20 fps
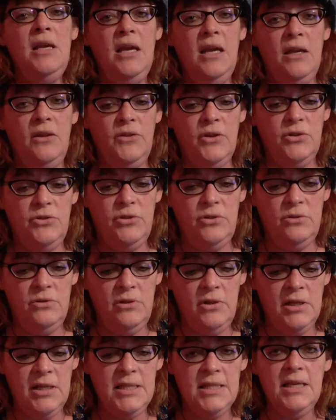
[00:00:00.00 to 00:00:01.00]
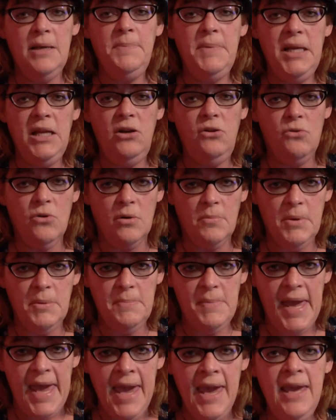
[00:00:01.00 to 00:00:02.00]
and they're exhibiting normal
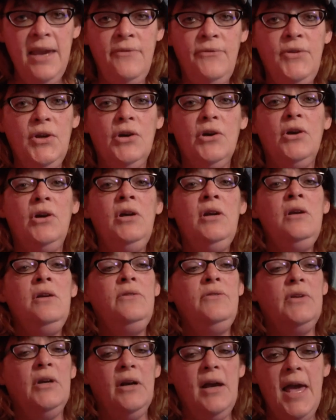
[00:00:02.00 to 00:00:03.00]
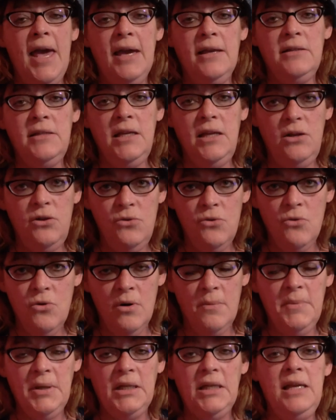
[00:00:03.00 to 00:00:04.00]
behavior, they're acting
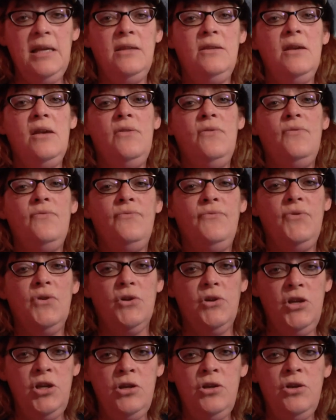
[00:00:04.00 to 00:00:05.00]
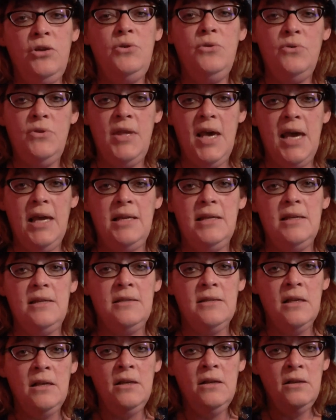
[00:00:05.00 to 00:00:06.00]
normally, then for you, that
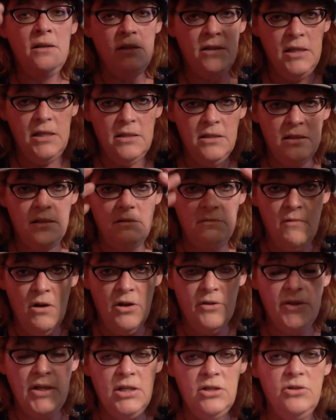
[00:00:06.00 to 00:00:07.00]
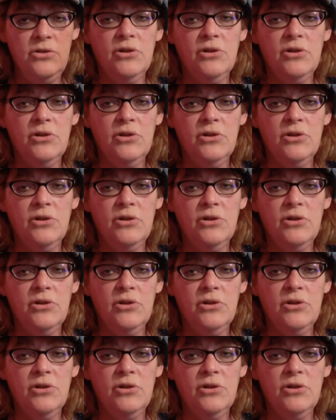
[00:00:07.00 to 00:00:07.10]
is, these all these